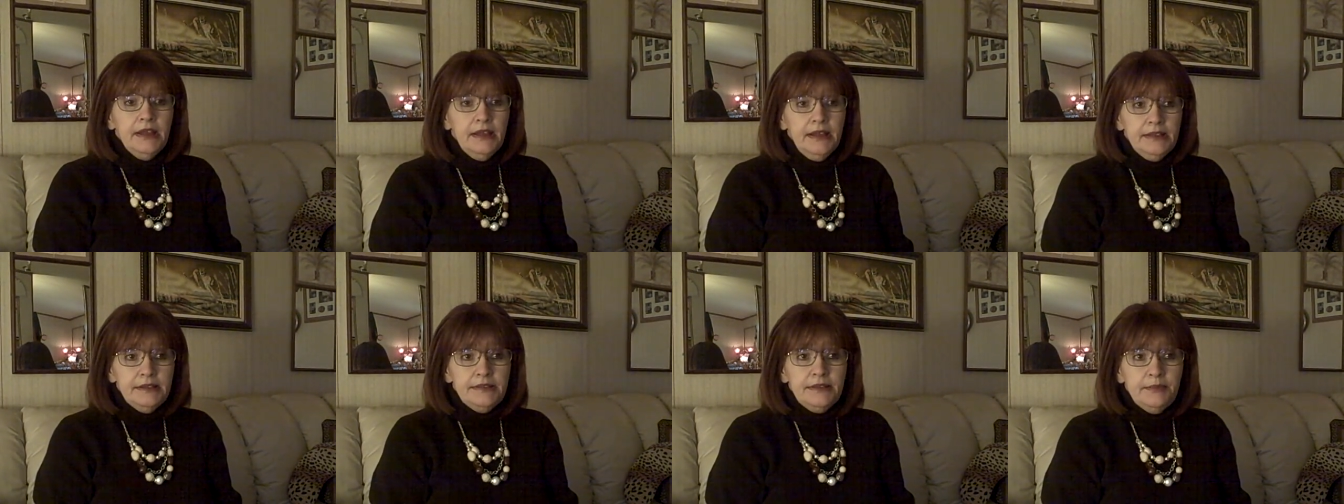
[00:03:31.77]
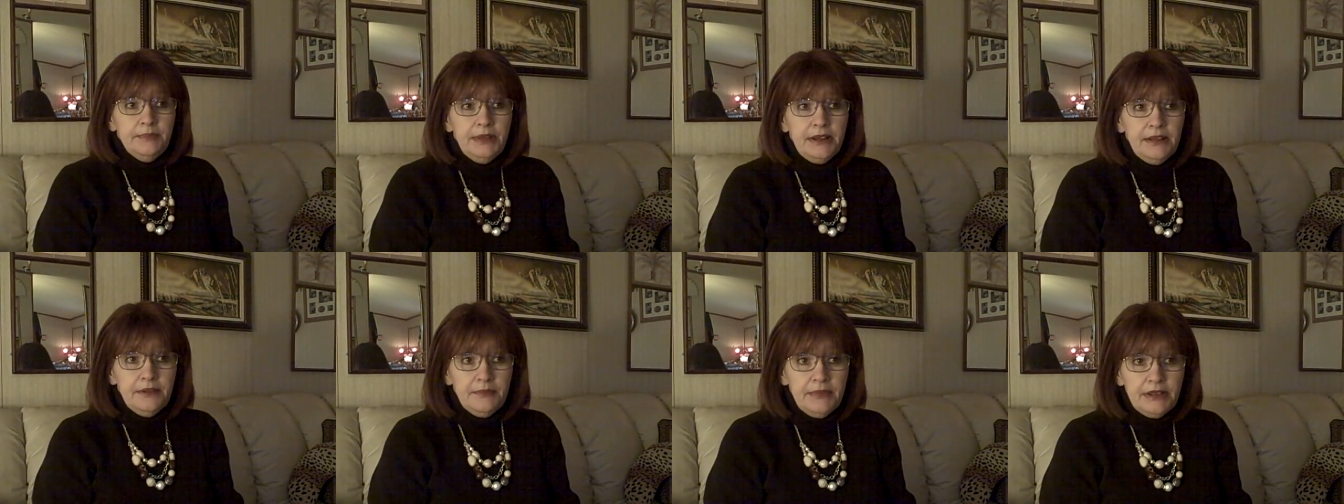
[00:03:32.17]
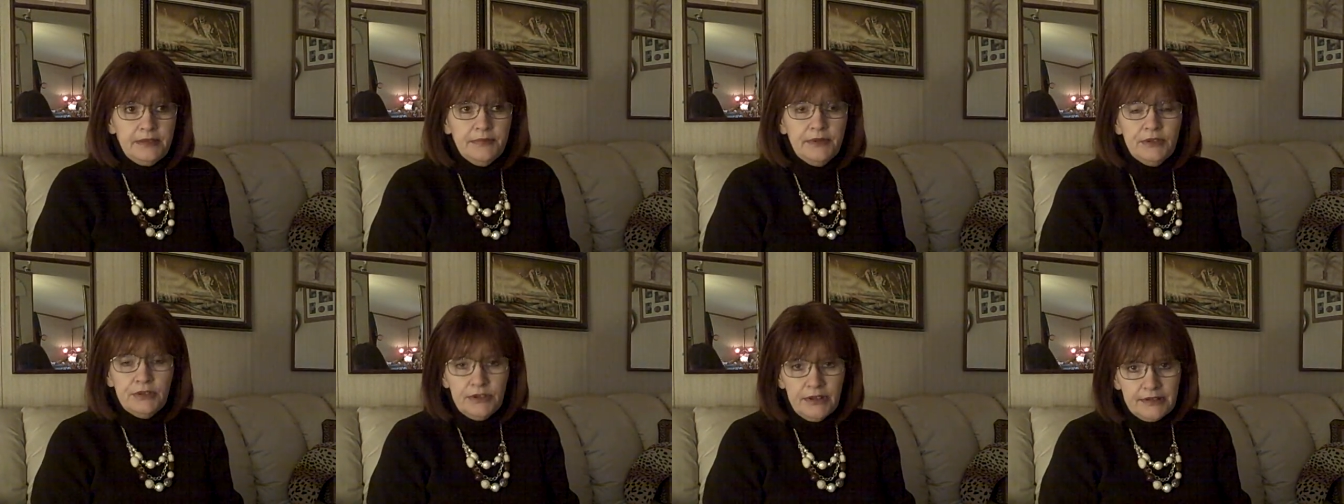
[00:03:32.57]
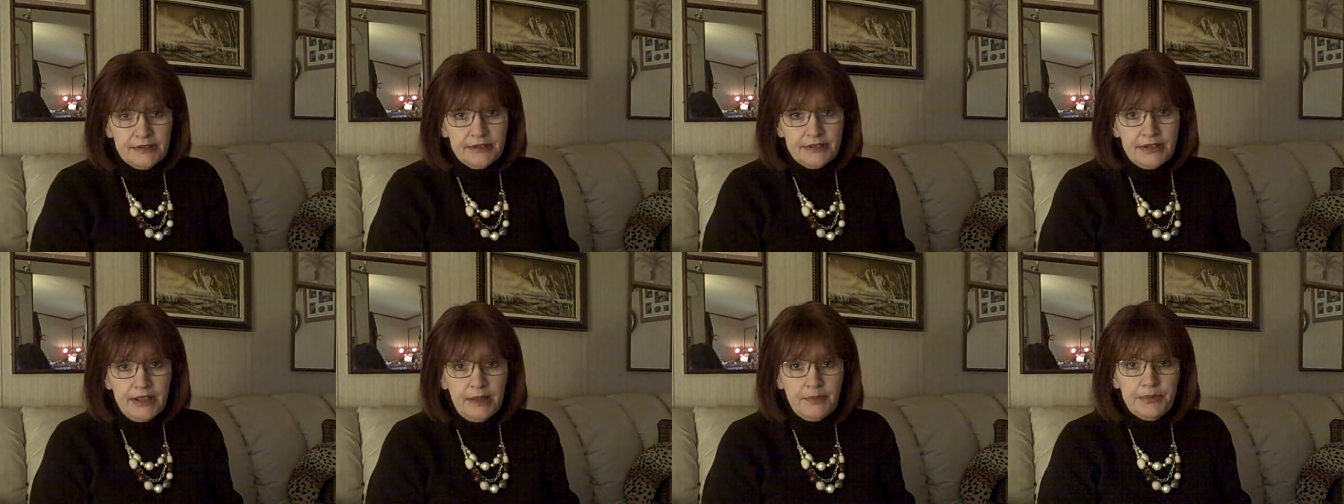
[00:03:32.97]
and somebody that makes me just
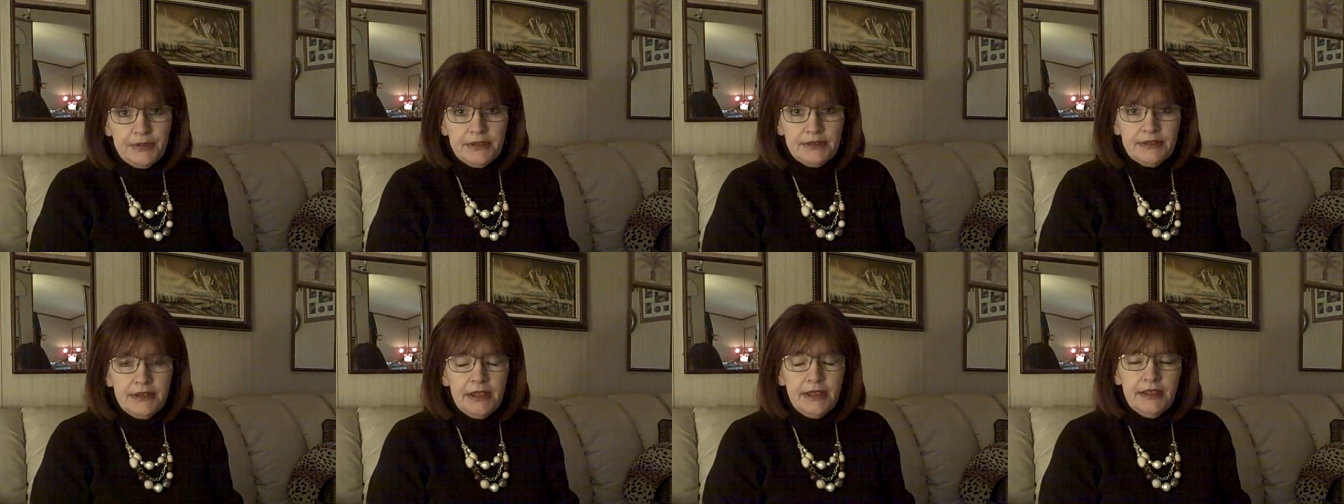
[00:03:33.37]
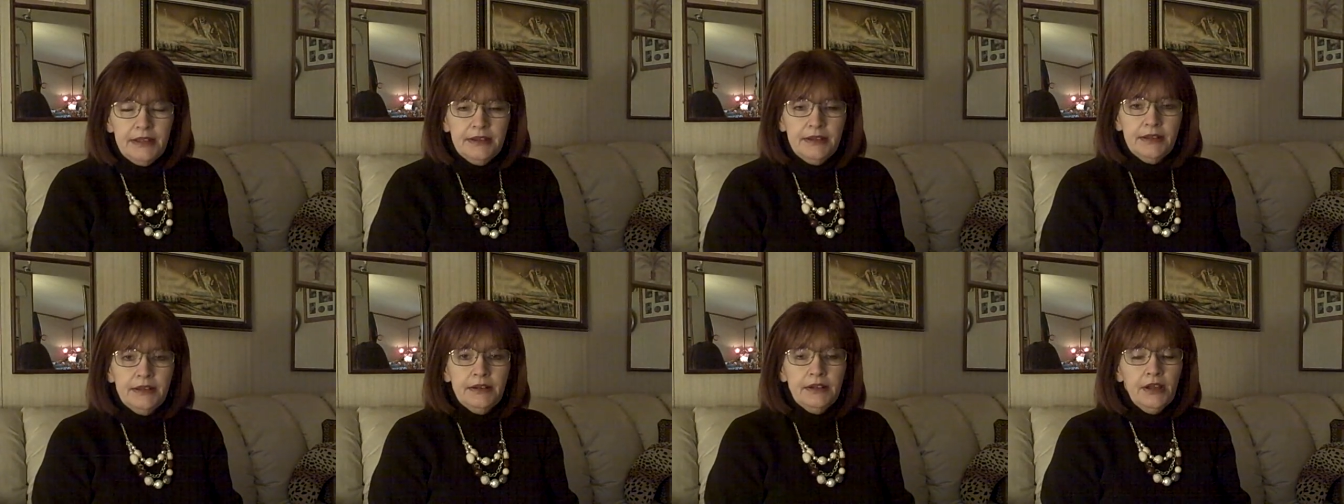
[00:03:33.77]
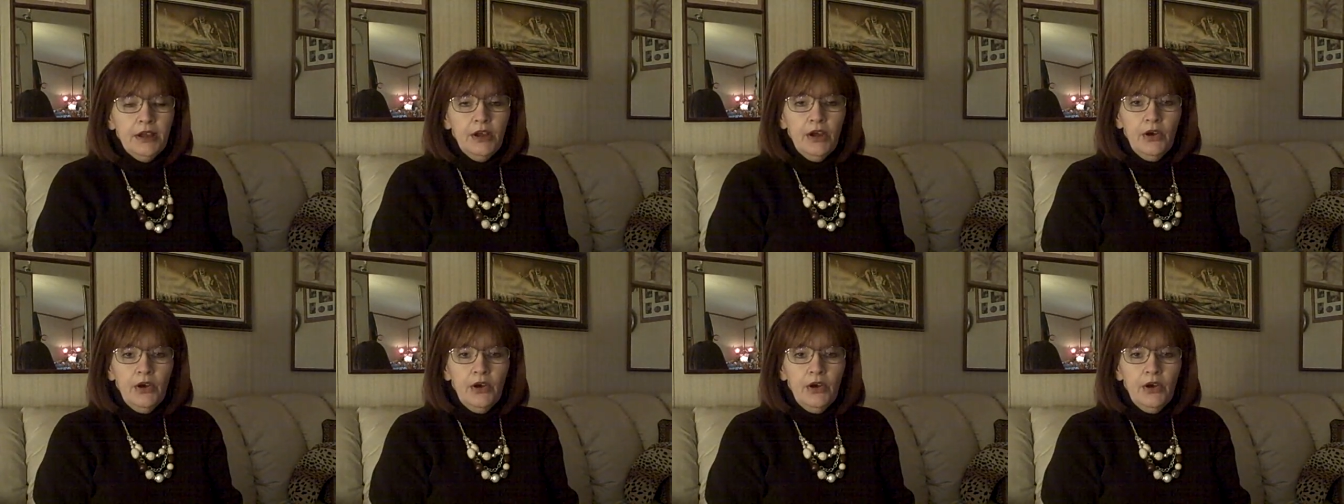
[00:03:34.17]
as happy as he did.